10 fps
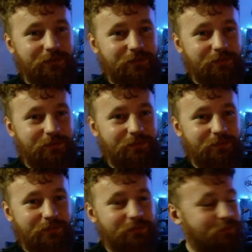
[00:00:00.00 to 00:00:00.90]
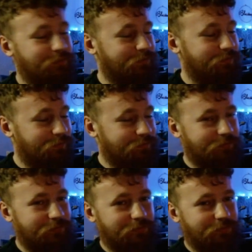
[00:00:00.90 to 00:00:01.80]

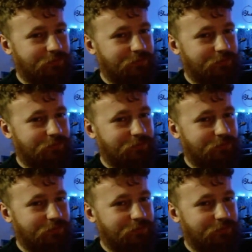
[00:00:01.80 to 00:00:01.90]
No one is speaking in this clip.